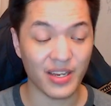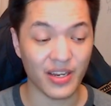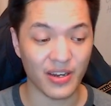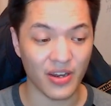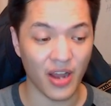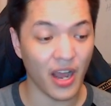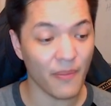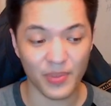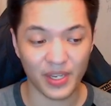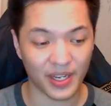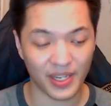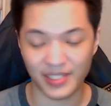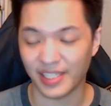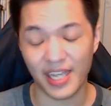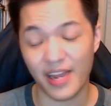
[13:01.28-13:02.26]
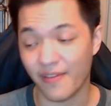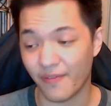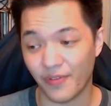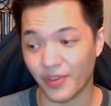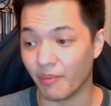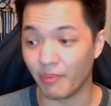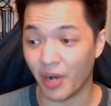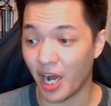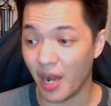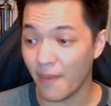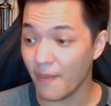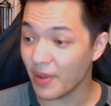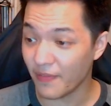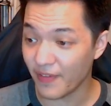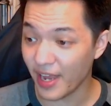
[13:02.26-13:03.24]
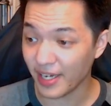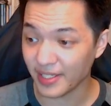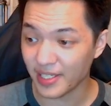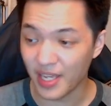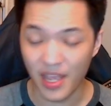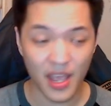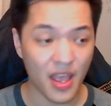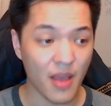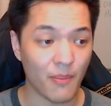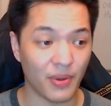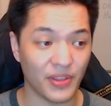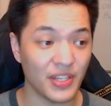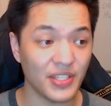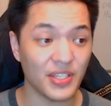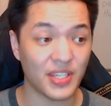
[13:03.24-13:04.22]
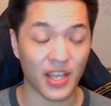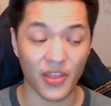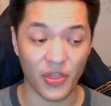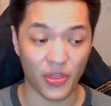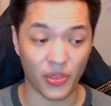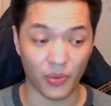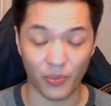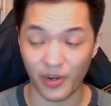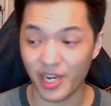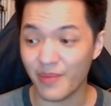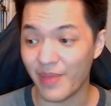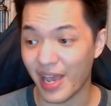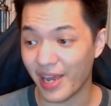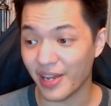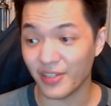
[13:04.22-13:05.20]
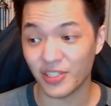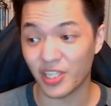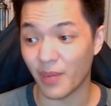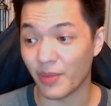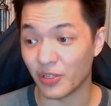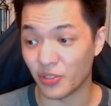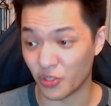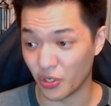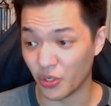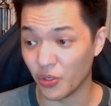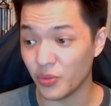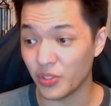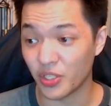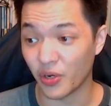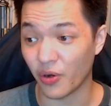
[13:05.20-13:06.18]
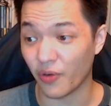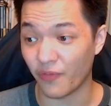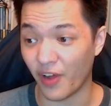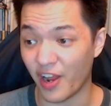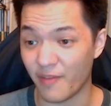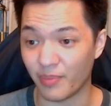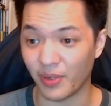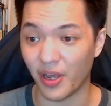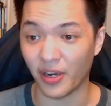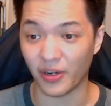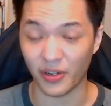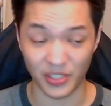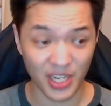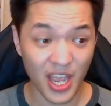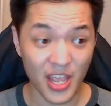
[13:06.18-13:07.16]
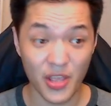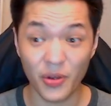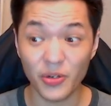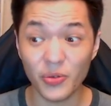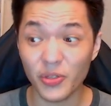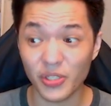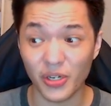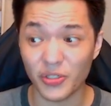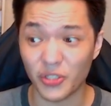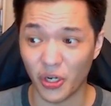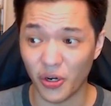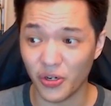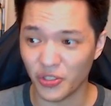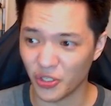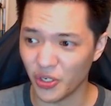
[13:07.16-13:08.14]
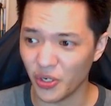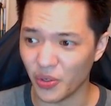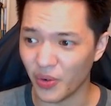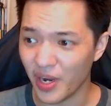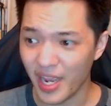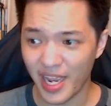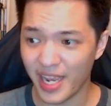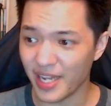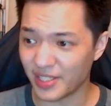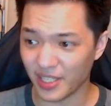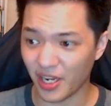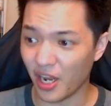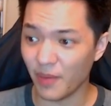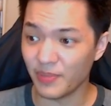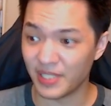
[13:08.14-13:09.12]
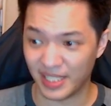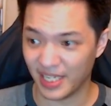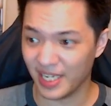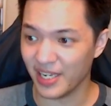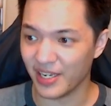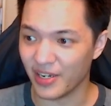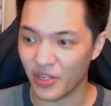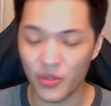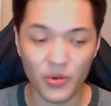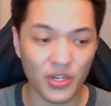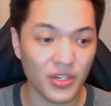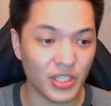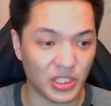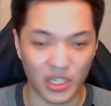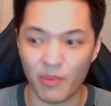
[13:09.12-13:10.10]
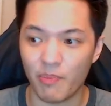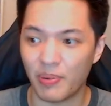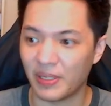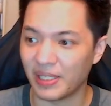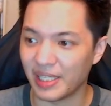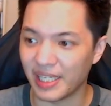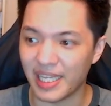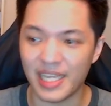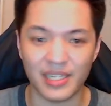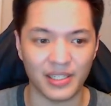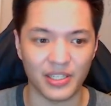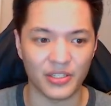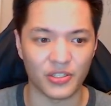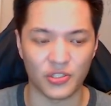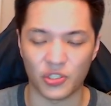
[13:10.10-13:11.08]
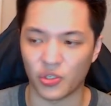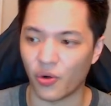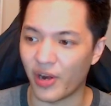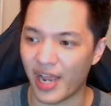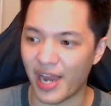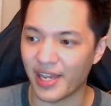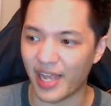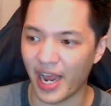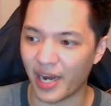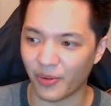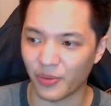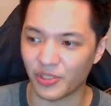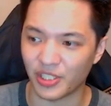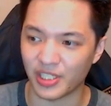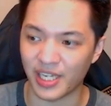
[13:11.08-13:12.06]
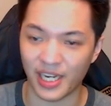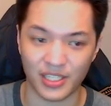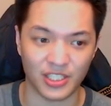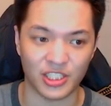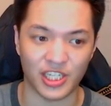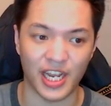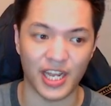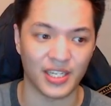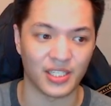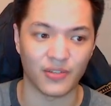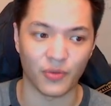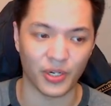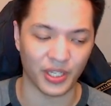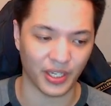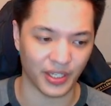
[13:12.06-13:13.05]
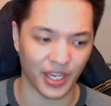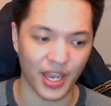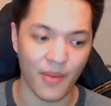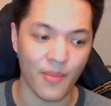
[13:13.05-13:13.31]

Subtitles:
not because, again, for the bomb effect, but this is a 3 mana summon 2 0/5 blockers. You can do this on turn 2. It's obscene. You can just completely destroy any aggro deck's chances of winning a game